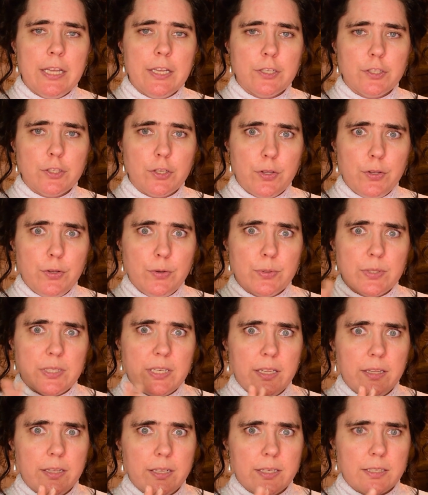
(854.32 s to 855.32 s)
So you
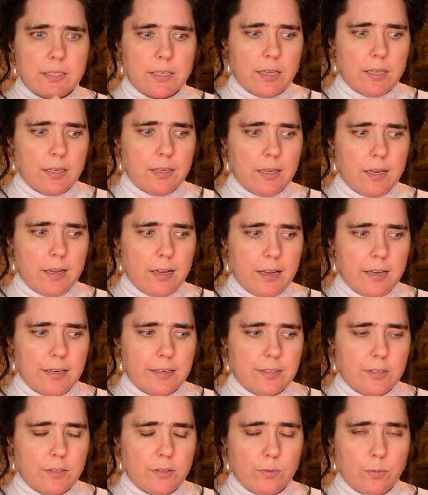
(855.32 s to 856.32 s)
see this a
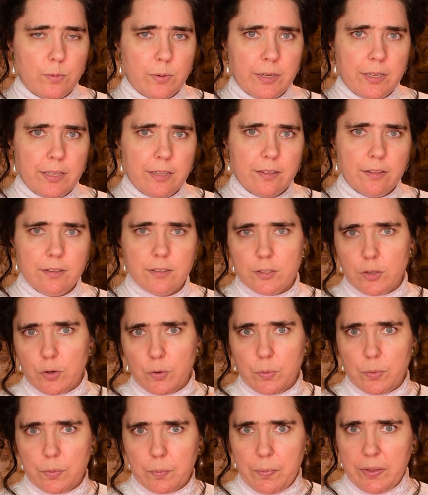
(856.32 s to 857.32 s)
lot with
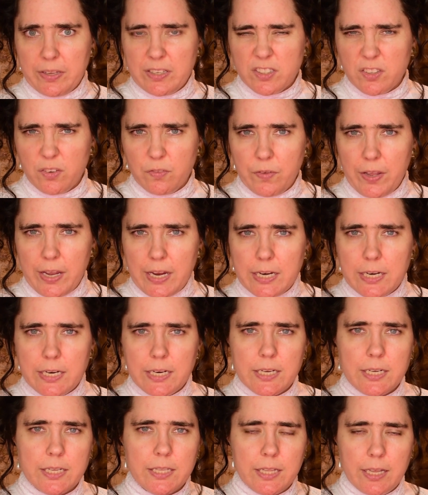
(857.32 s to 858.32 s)

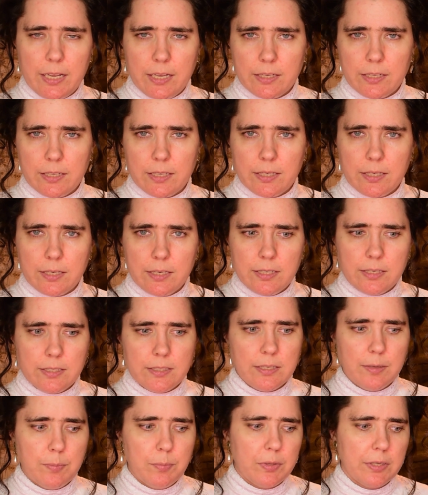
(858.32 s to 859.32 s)
Pennsylvania, they had an
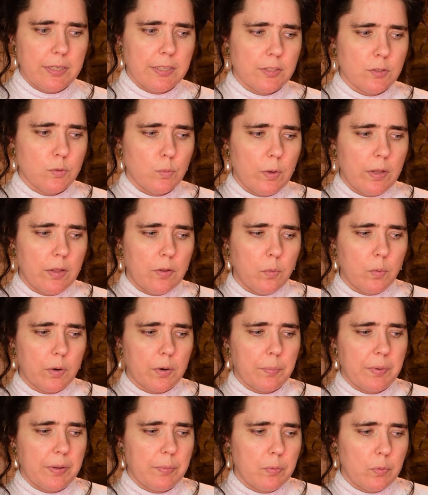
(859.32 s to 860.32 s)
assembly as well where
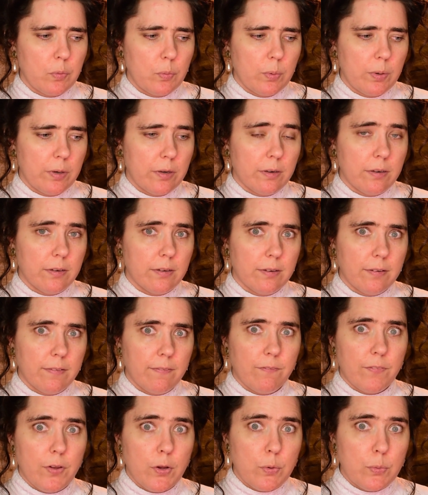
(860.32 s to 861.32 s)
people would
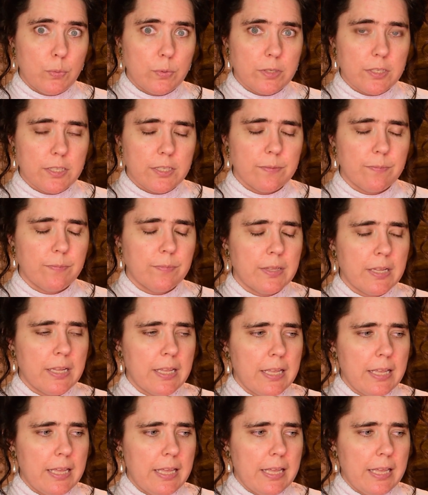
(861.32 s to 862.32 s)
vote,
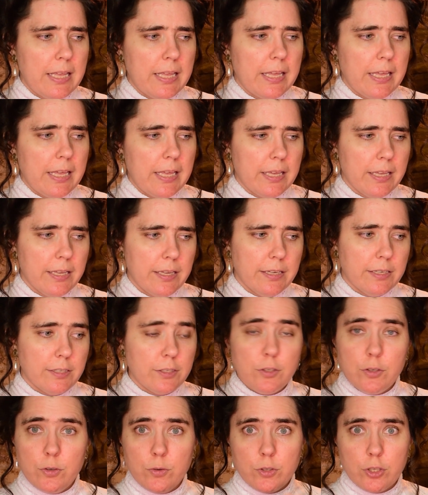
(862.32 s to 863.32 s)
and
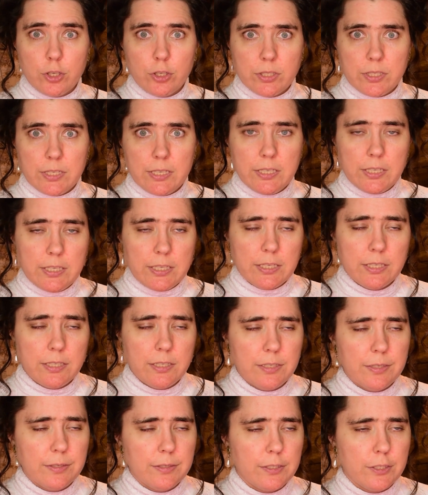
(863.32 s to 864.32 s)
New Jersey did
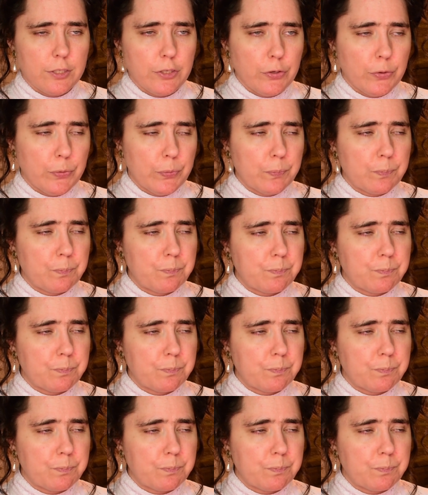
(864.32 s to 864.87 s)
too,